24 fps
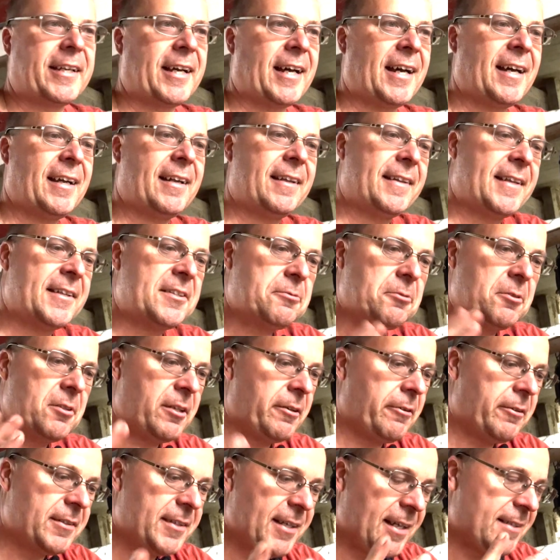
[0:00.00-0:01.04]
gut, and that's where
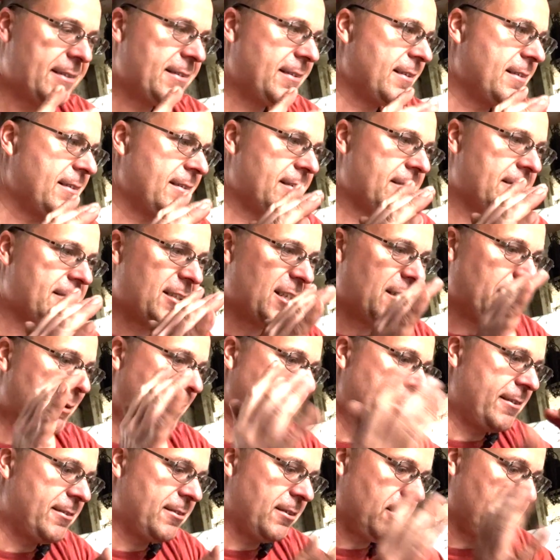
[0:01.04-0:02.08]
their intestines and stomach
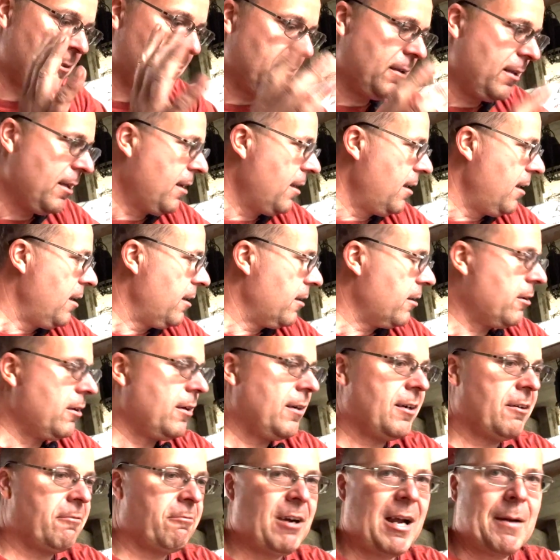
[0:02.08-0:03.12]
gets all
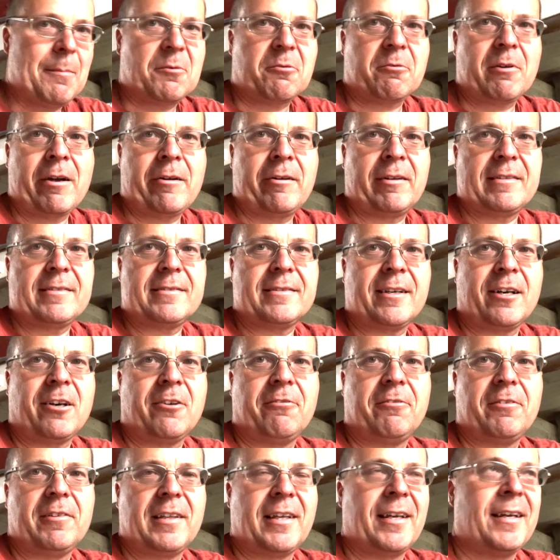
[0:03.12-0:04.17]
wrapped around
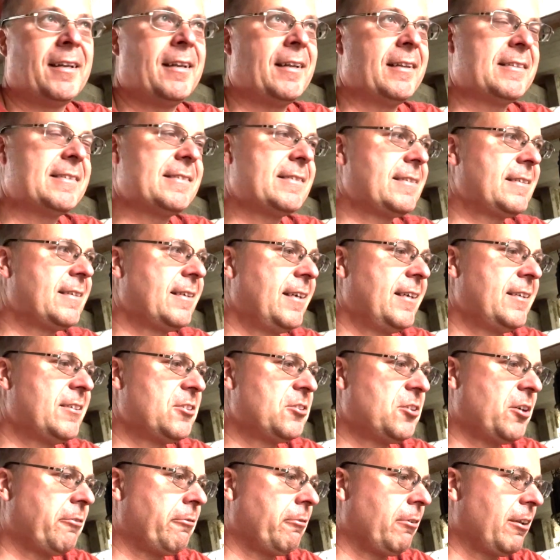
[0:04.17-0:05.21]
itself, and then it's
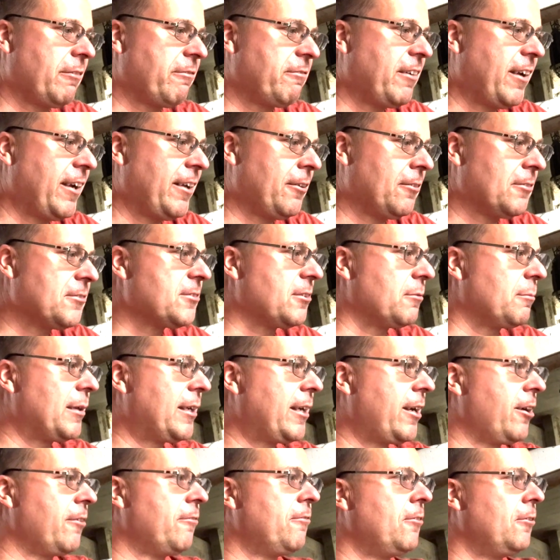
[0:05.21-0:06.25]
generally fatal. So be
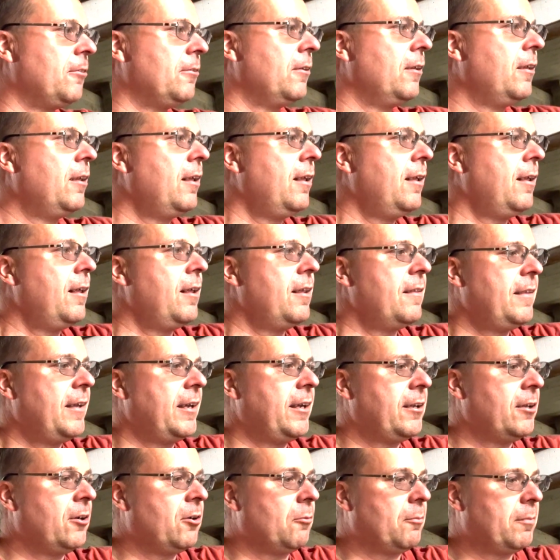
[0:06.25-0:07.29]
careful that
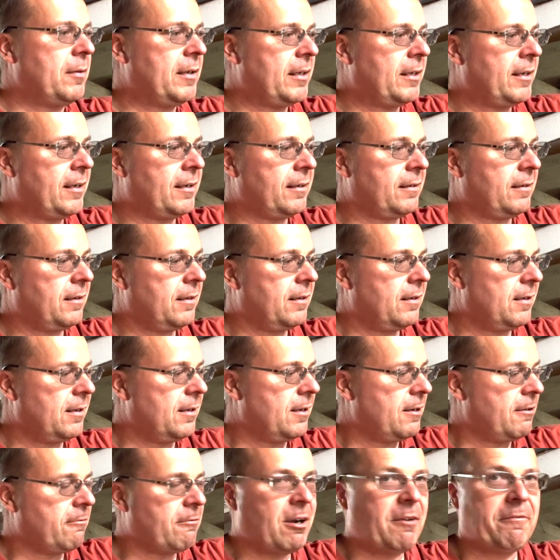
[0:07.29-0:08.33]
you don't be
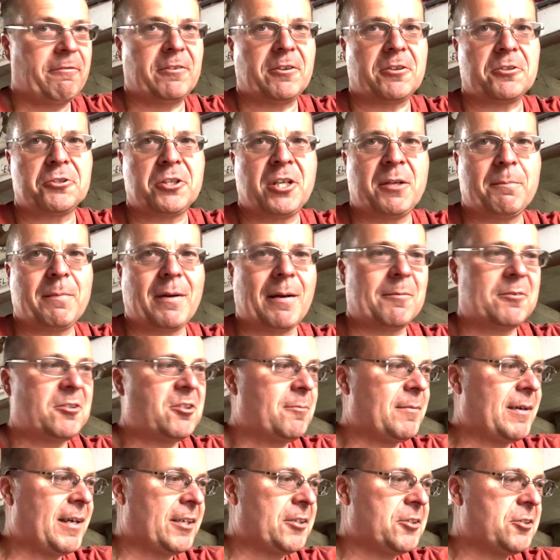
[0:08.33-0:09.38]
roughing your sheep up too
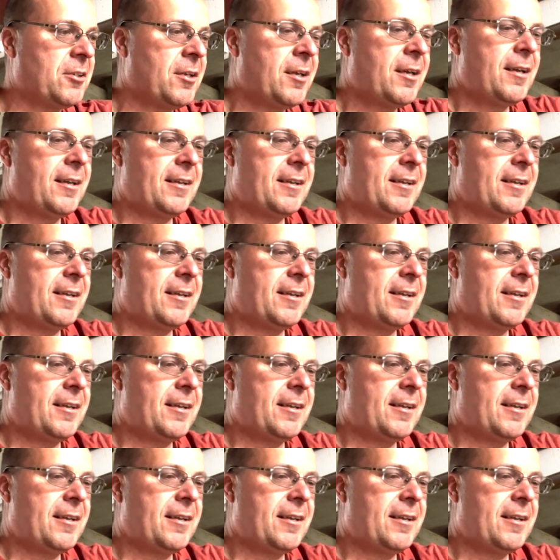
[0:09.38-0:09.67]
much.